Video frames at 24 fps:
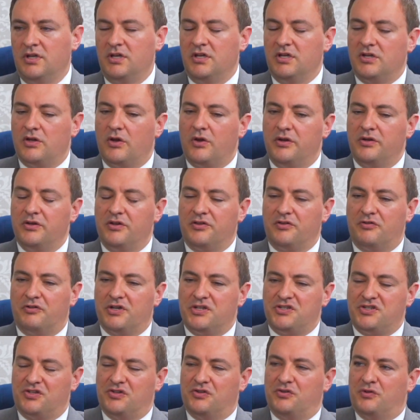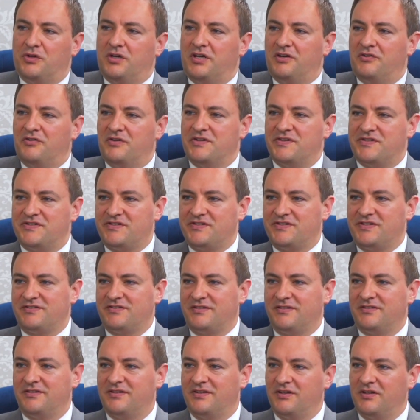Another issue here is
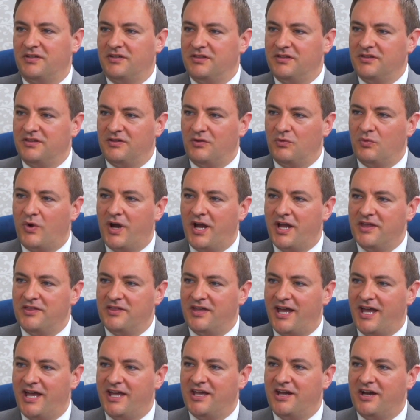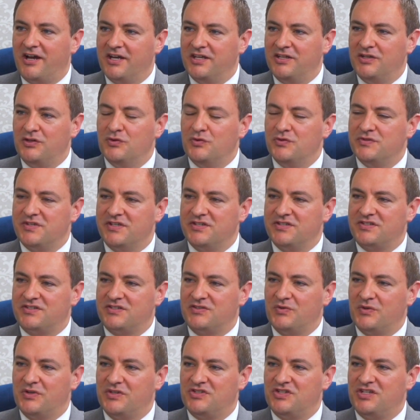the way that AI uses
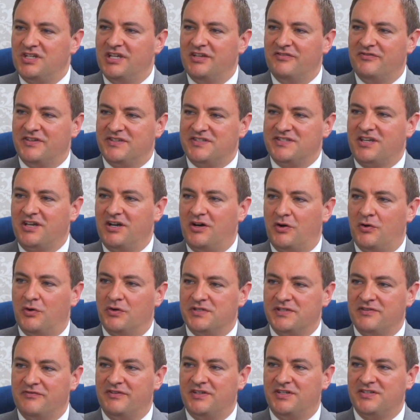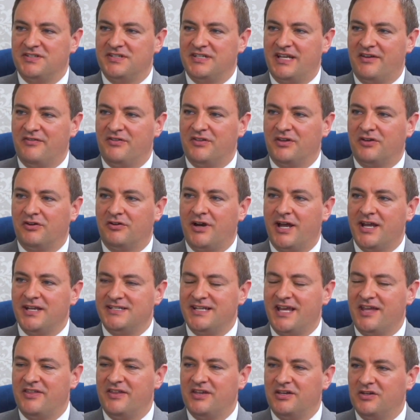to achieve its goals if it doesn't have the
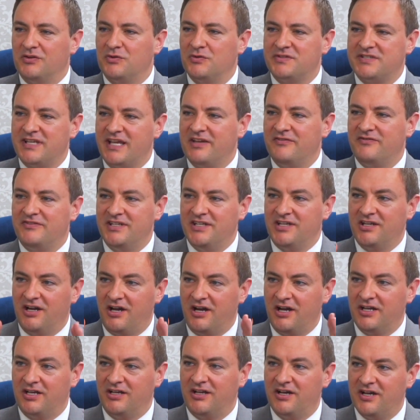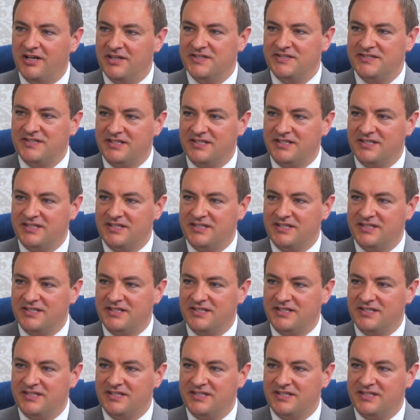correct ethical safety guidelines